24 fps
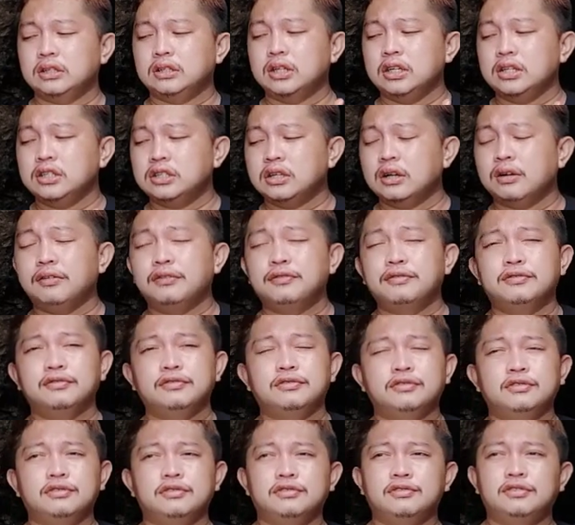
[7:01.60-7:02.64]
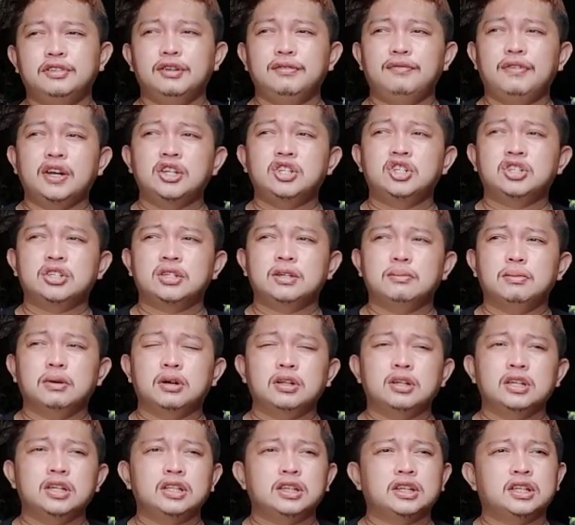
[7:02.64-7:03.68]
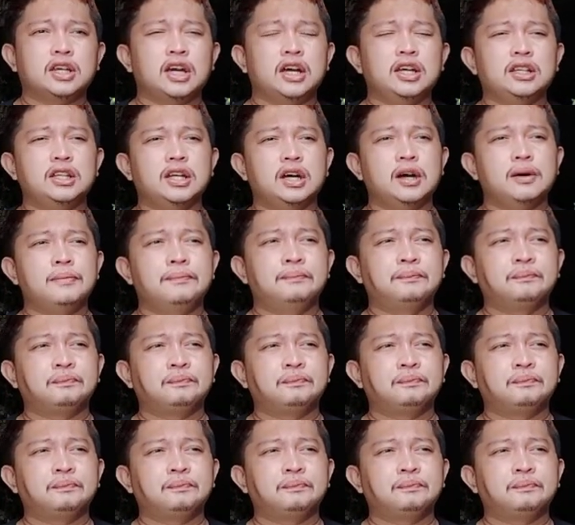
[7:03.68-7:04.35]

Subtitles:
taste of the vegetable. It kinda